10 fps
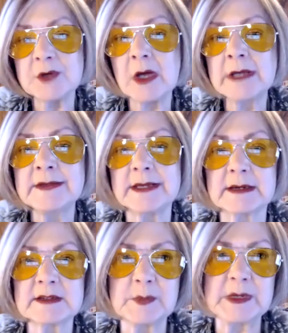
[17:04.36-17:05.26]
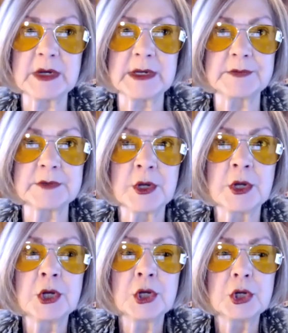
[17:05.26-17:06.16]
context because
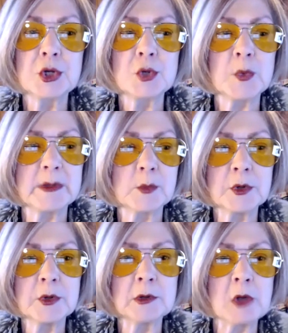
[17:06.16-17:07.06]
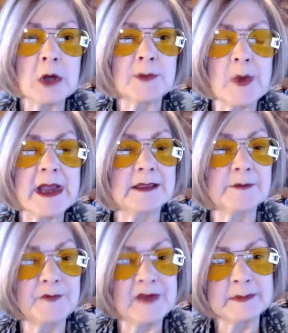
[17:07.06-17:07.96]
who we were along the way, the
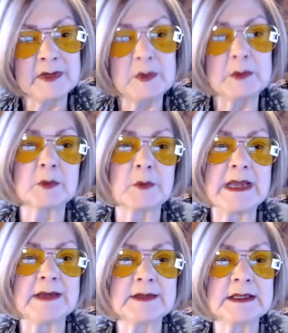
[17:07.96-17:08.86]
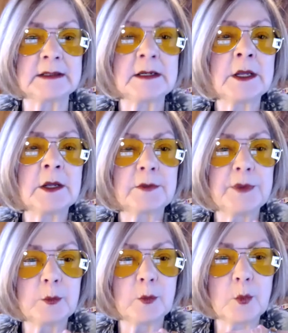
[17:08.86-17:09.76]
family we were raised in,
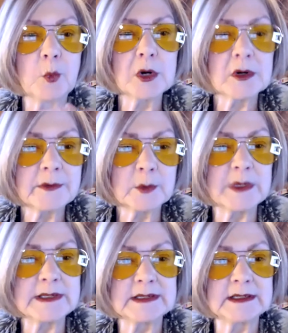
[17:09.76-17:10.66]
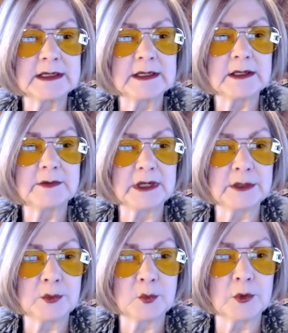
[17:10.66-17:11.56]
the work that we did in
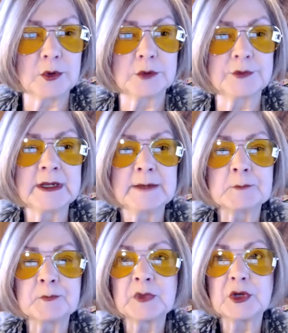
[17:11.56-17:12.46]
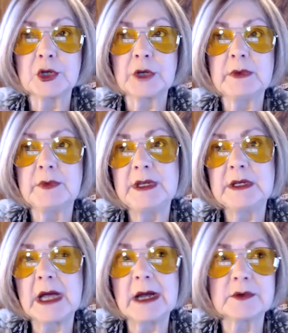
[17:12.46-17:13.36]
the world, the
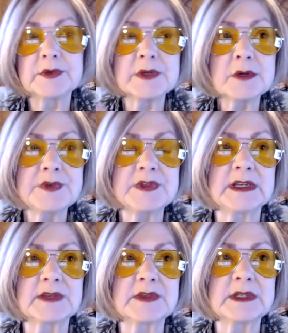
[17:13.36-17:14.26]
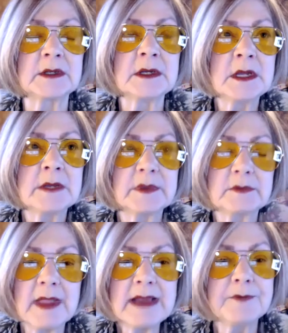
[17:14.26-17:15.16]
our associates and the
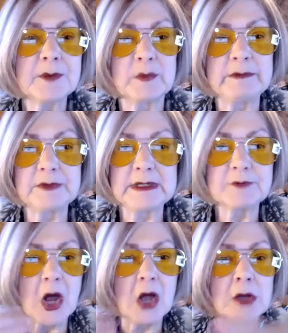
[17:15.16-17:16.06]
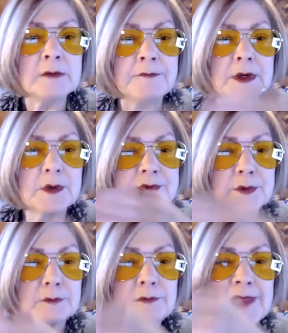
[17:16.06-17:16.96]
life that we've lived, all of those
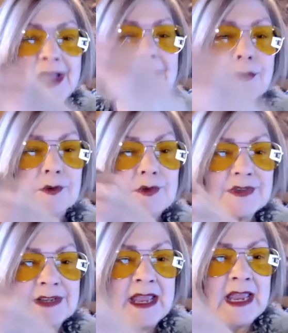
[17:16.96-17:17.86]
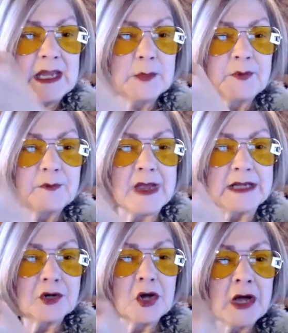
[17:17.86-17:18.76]
are layers and
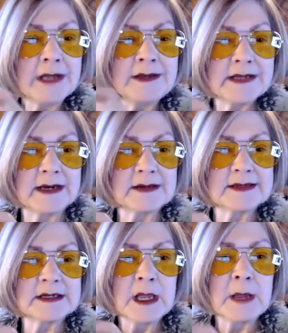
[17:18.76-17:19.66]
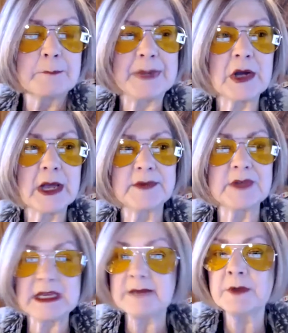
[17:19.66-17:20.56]
provide context because
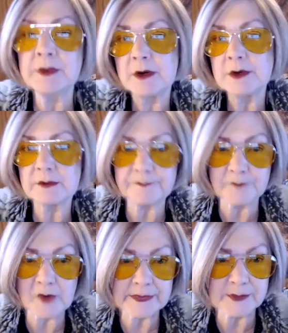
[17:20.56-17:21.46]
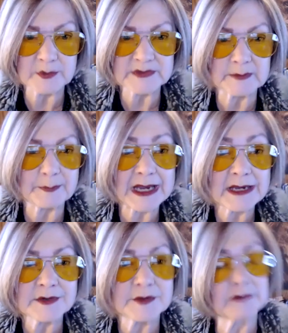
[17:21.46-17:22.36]
even though your father was a
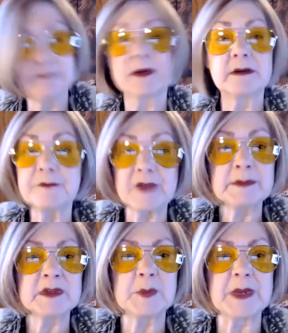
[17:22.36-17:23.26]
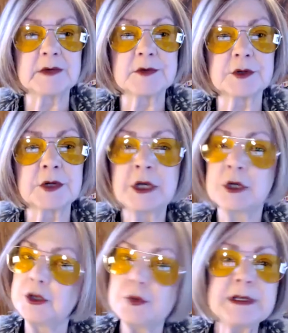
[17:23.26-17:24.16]
painter and a very famous painter,
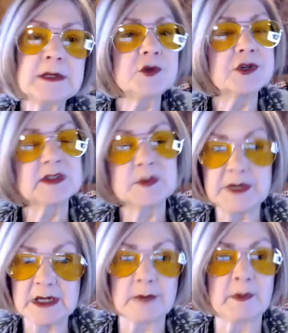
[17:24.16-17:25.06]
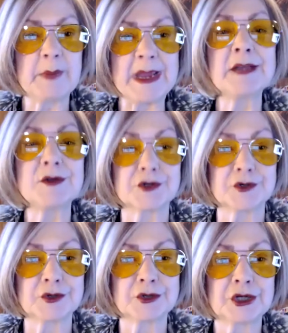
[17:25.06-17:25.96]
you didn't just become a painter.